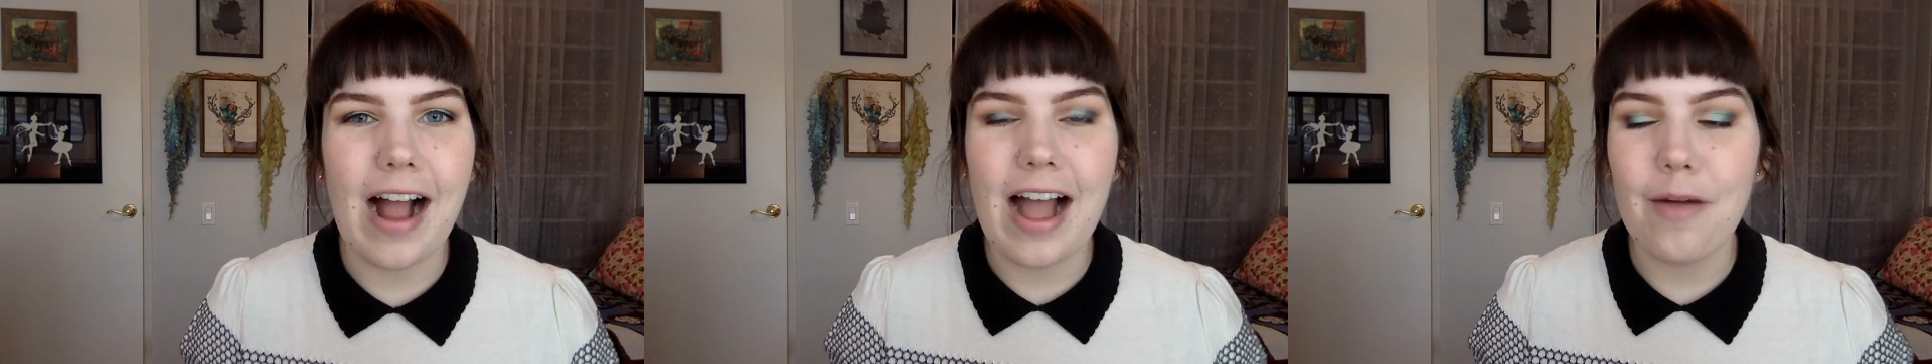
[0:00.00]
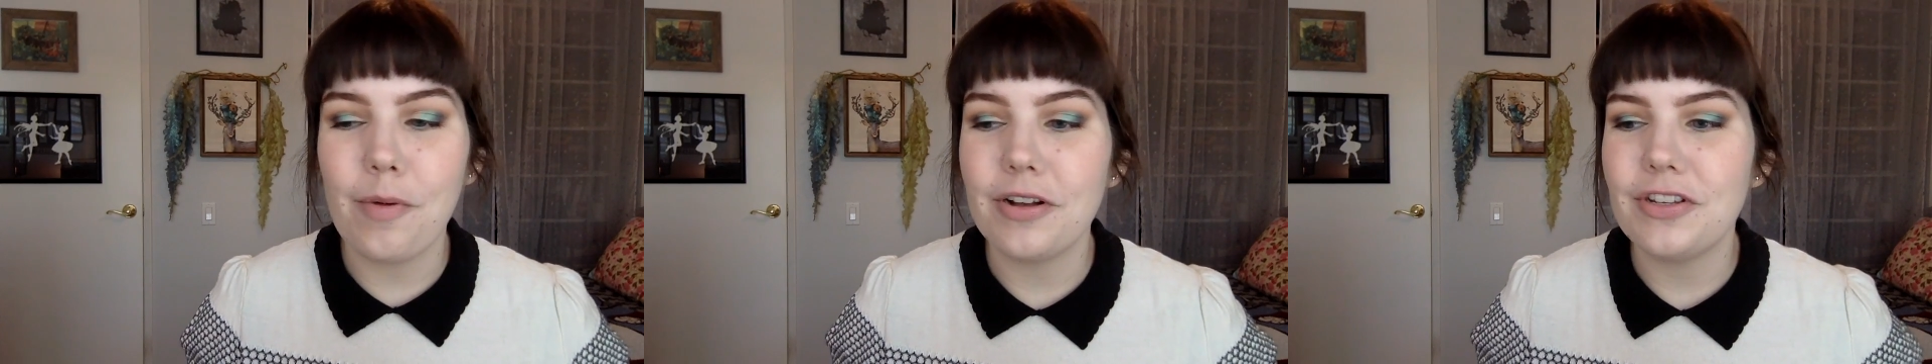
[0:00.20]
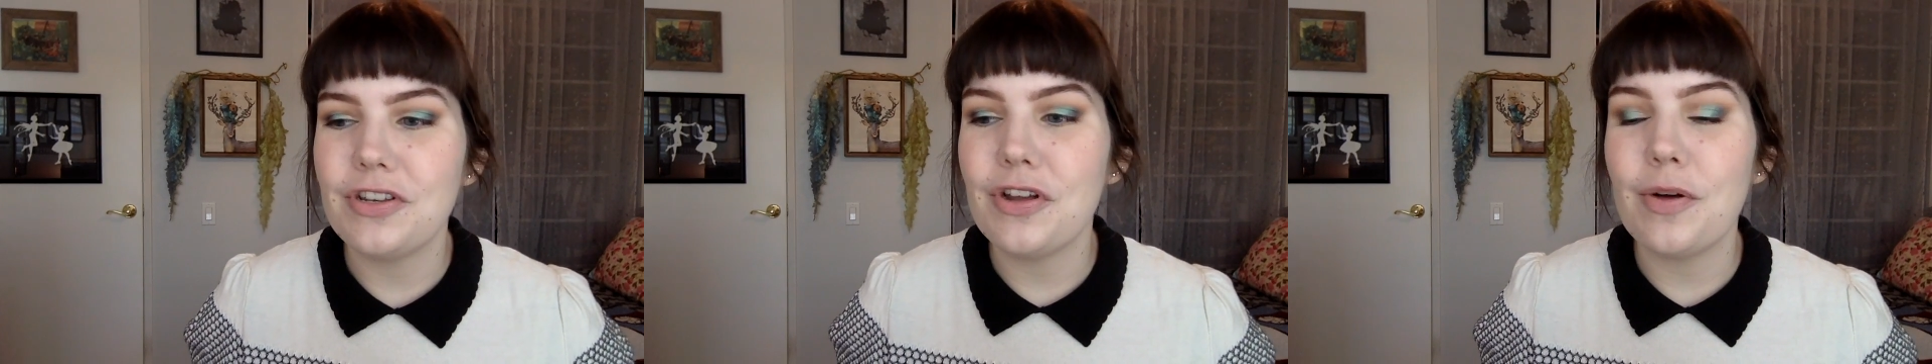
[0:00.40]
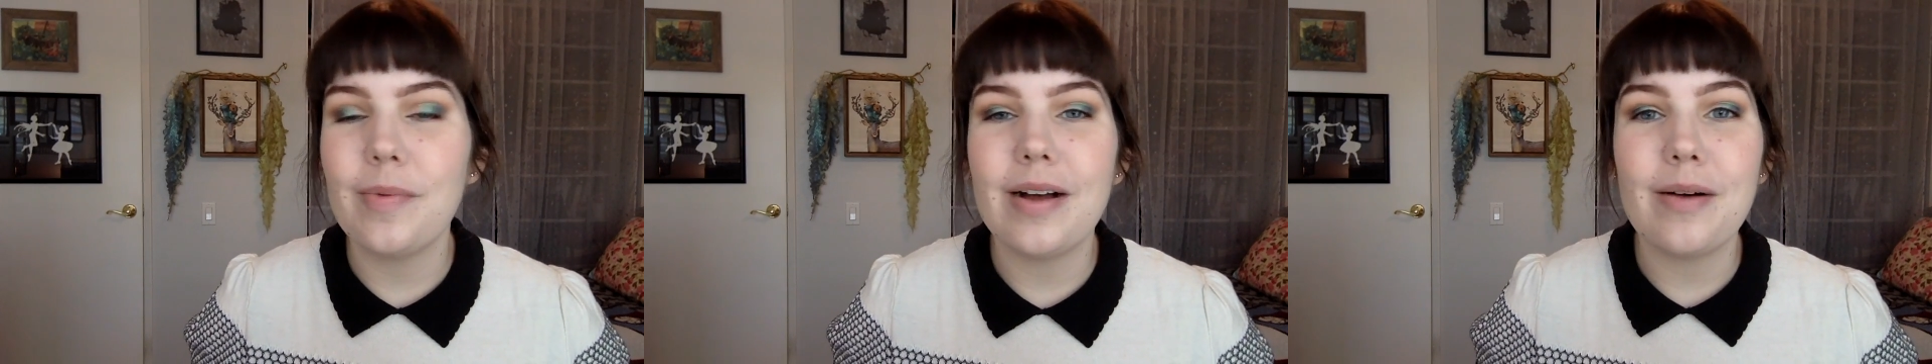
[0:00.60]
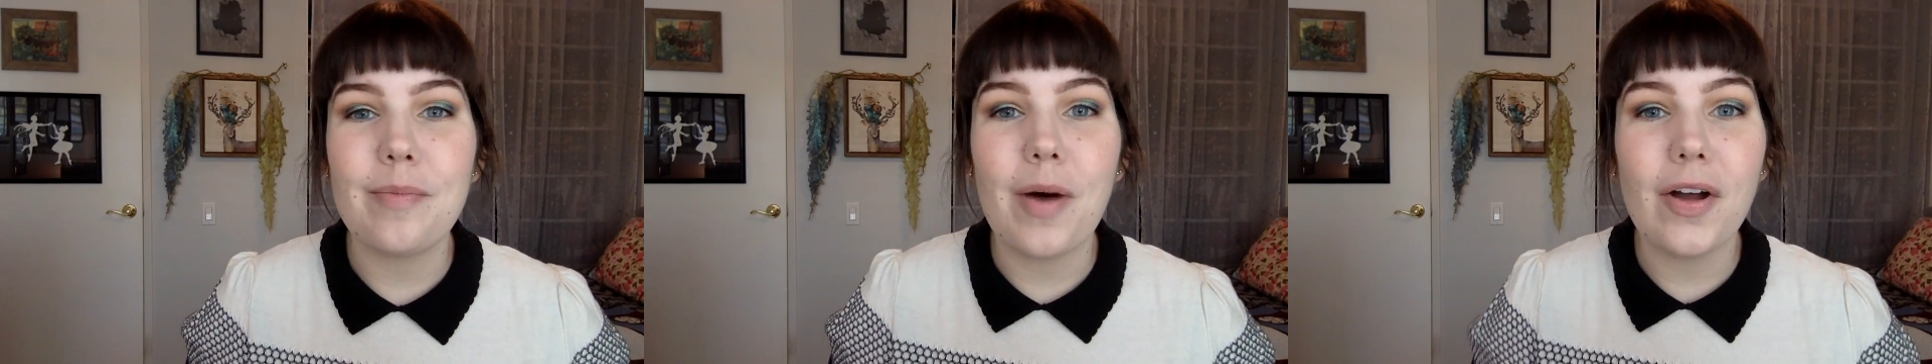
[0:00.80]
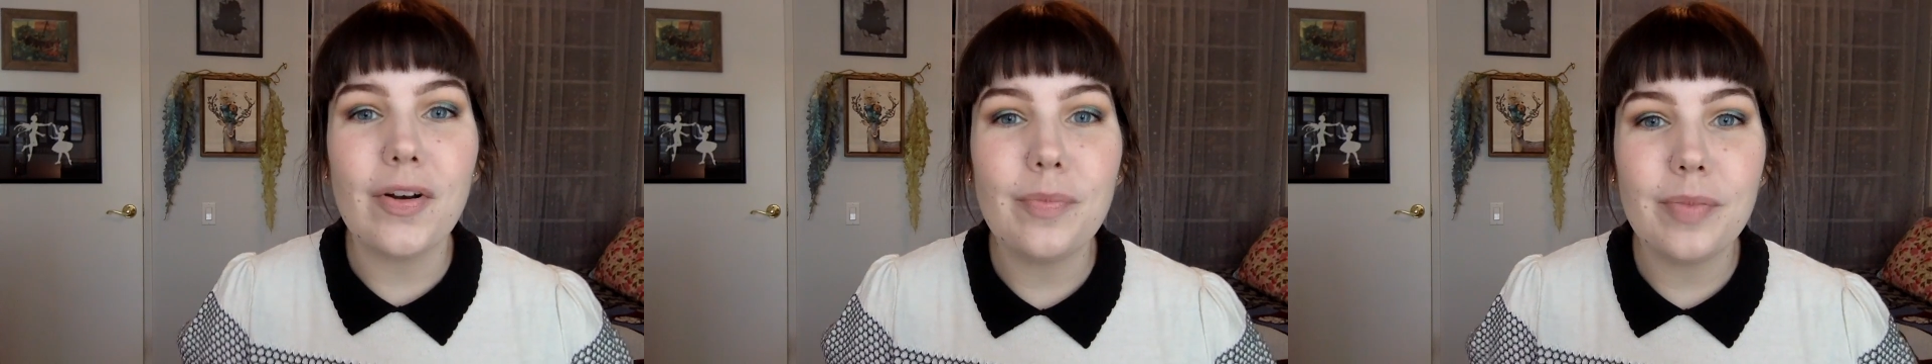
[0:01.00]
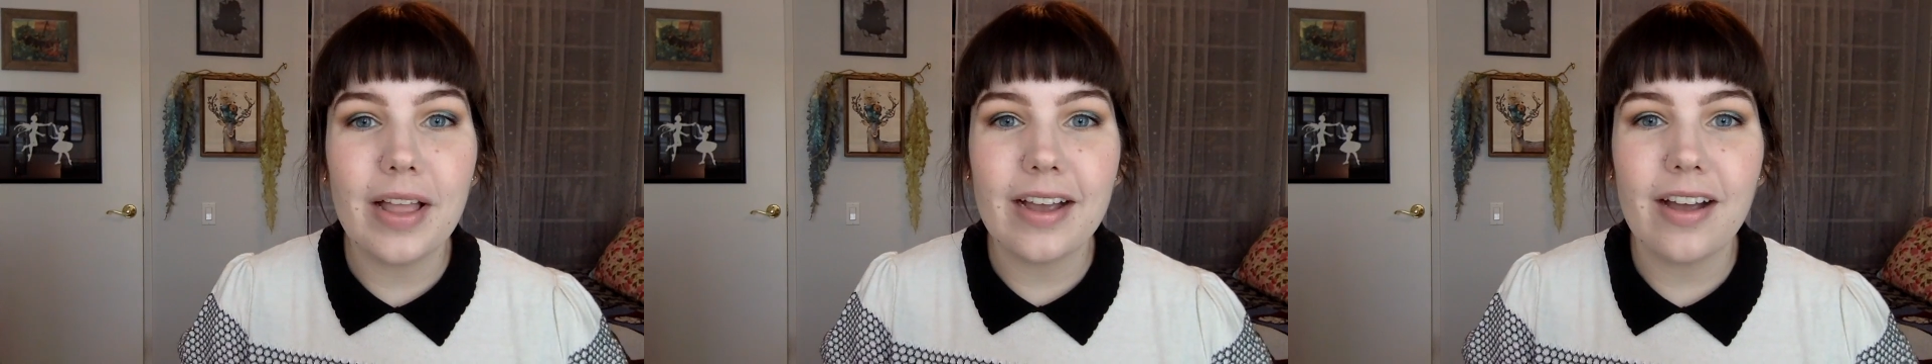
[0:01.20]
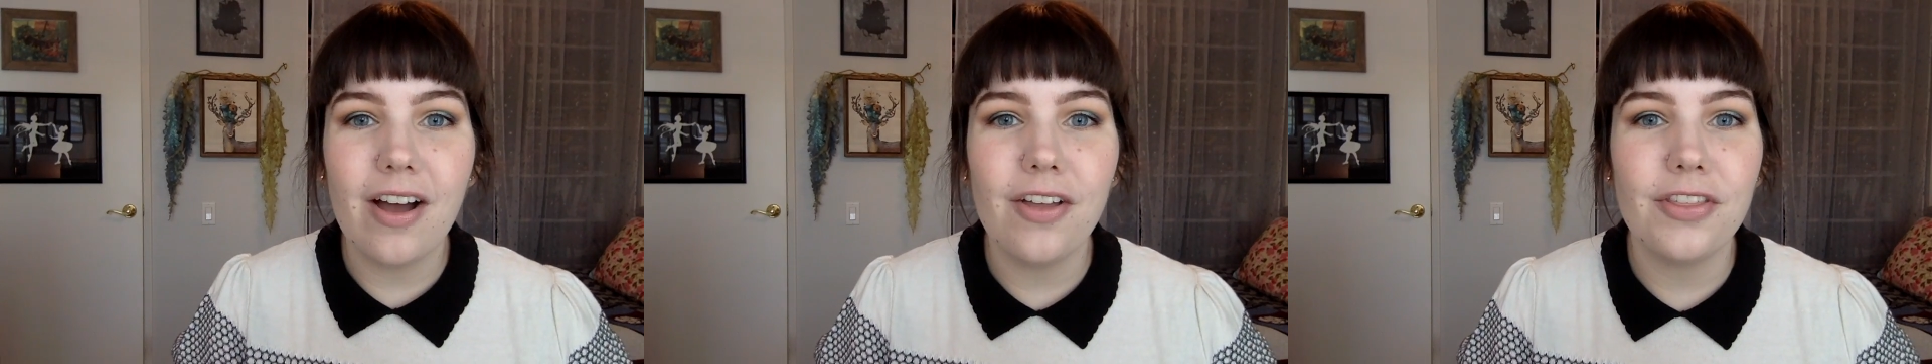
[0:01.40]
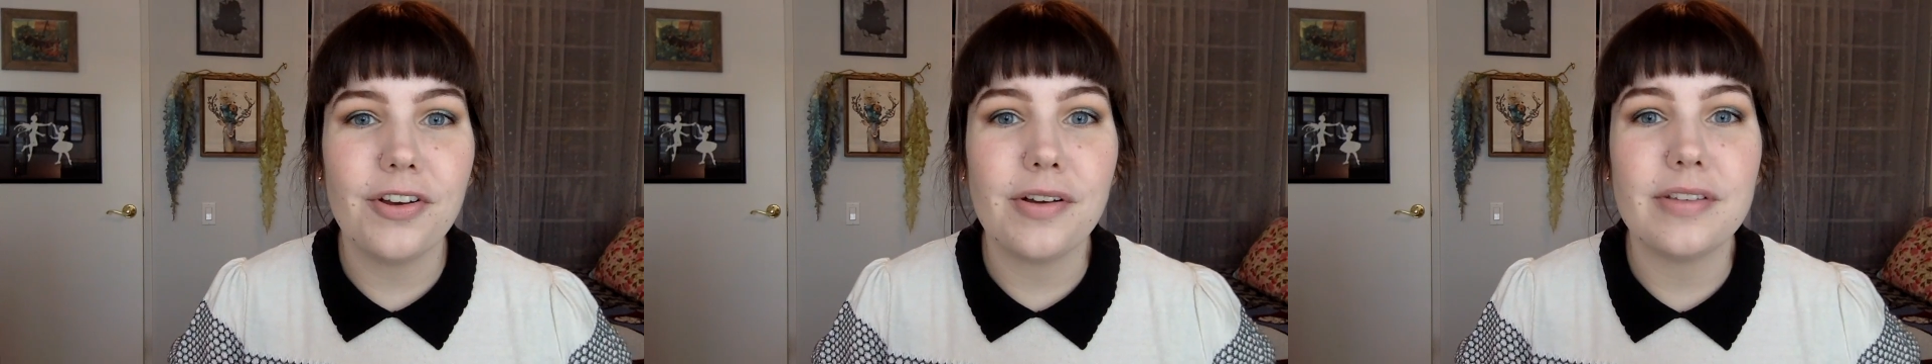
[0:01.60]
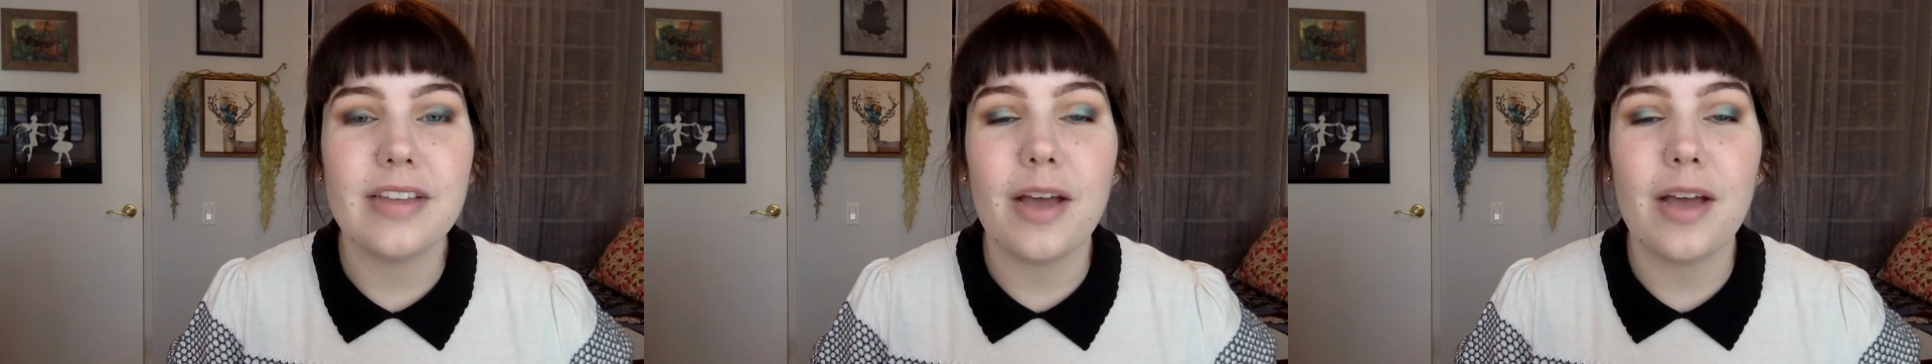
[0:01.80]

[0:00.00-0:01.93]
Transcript: I want to know about modern Black authors.